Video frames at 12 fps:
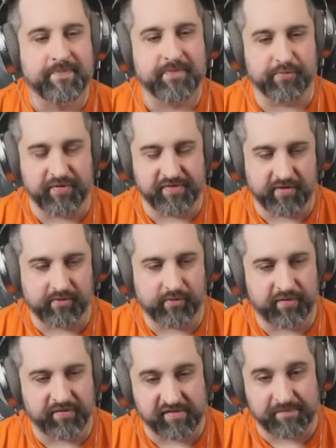3-star
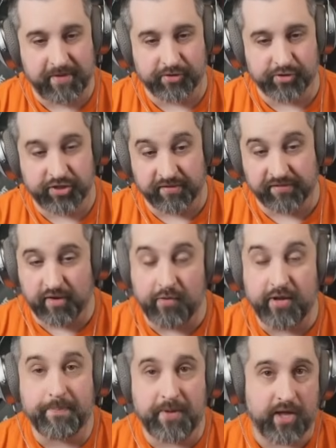Loris' spell shield's going
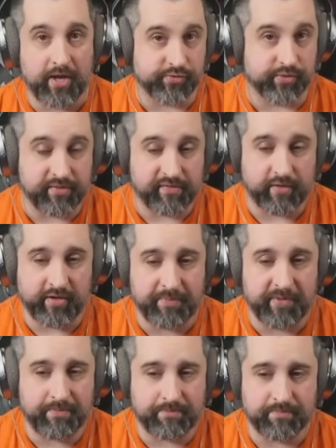up 100, so he'll
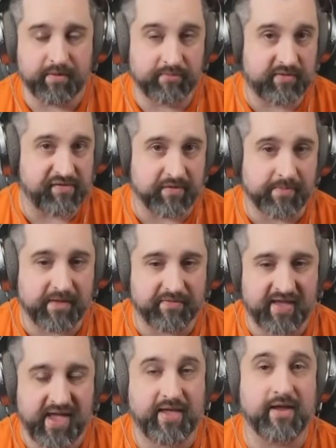be a decent amount
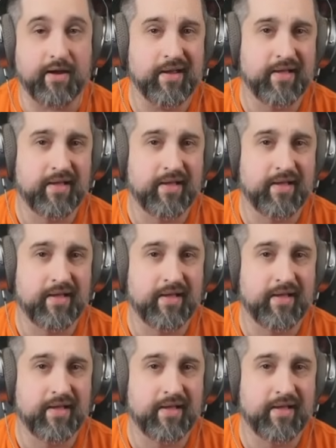tankier.